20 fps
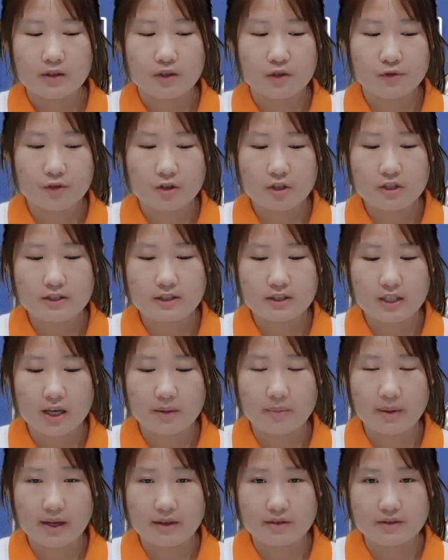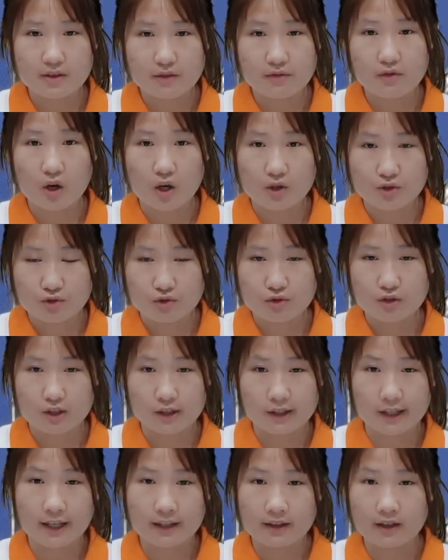The first tip is if you want to
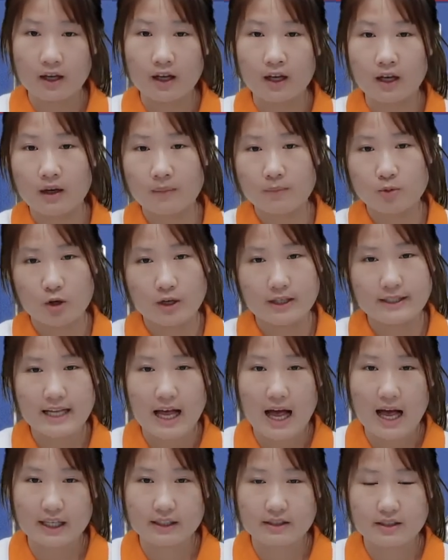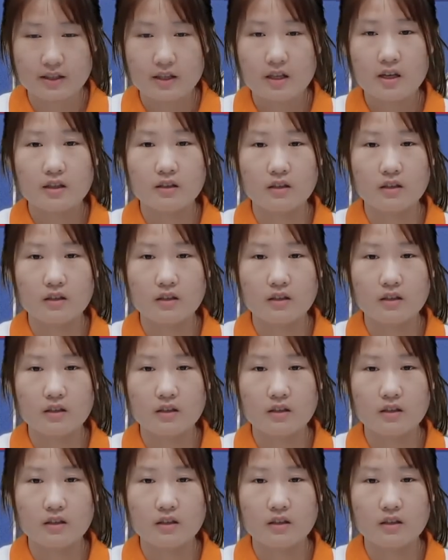clean the product,